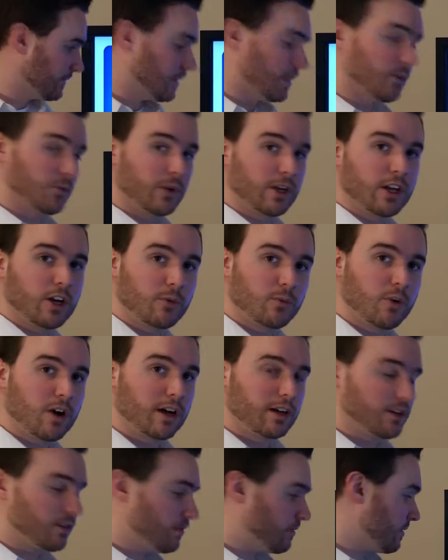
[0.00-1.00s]
And we help
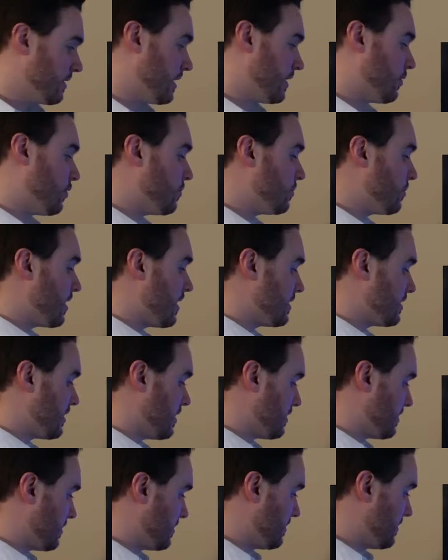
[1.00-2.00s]
walk you through that whole
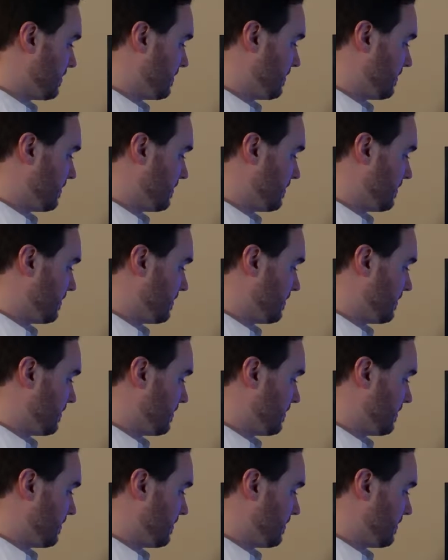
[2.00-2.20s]
process.